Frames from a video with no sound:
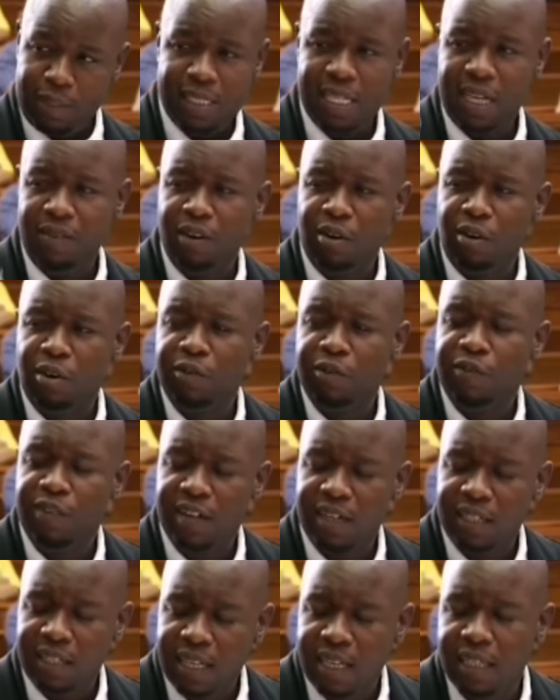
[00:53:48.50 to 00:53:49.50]
She was never
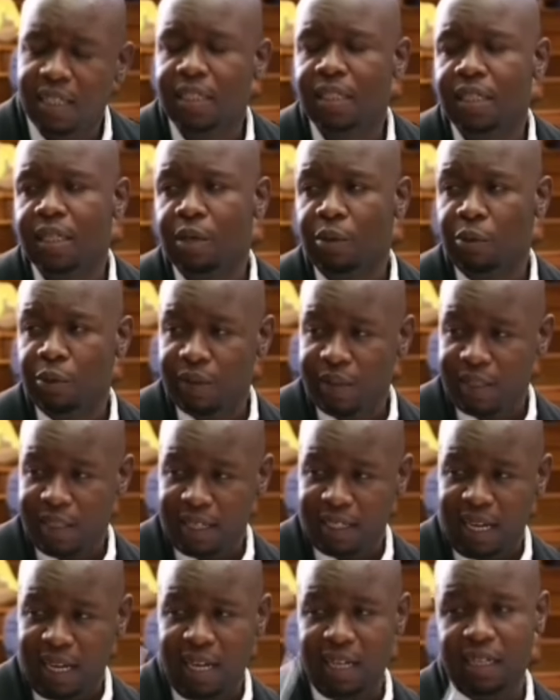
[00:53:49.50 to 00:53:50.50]
confronted
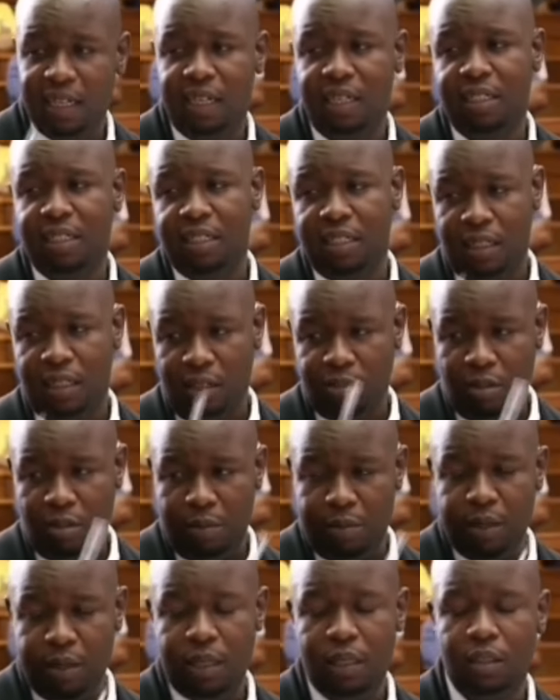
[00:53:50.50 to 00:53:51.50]
with that allegation
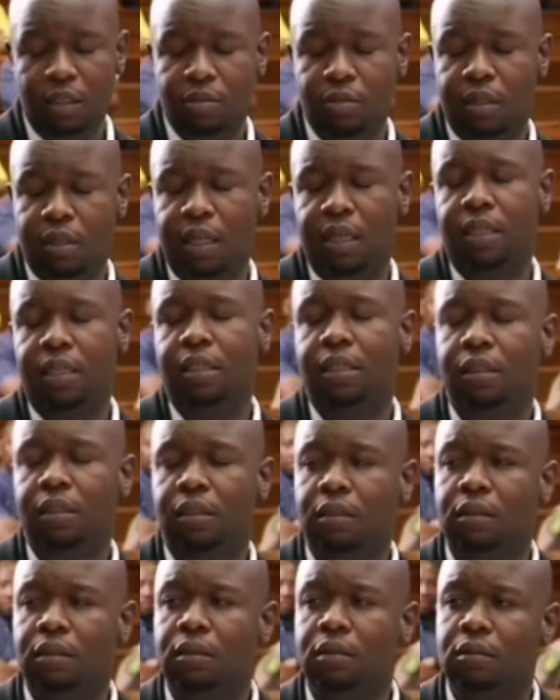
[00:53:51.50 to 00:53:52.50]
that you are making today.
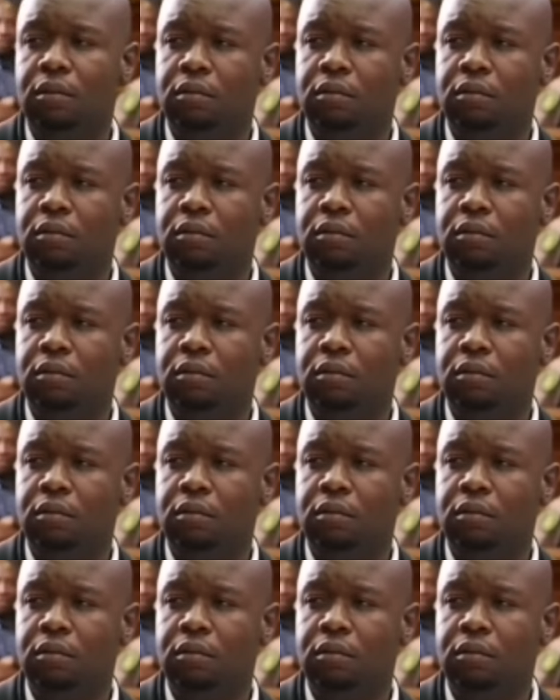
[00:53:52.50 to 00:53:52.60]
